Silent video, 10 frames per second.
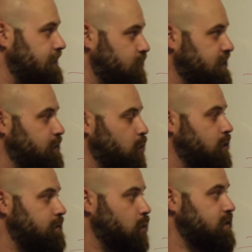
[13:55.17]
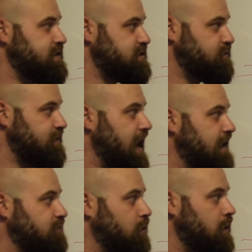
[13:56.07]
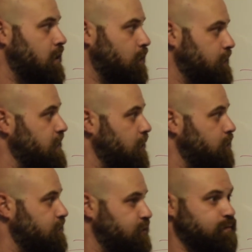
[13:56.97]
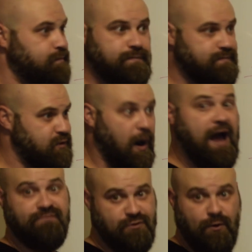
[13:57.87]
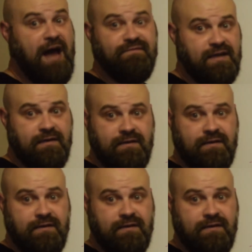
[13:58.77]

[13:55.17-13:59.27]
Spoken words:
really more than survival, thriving,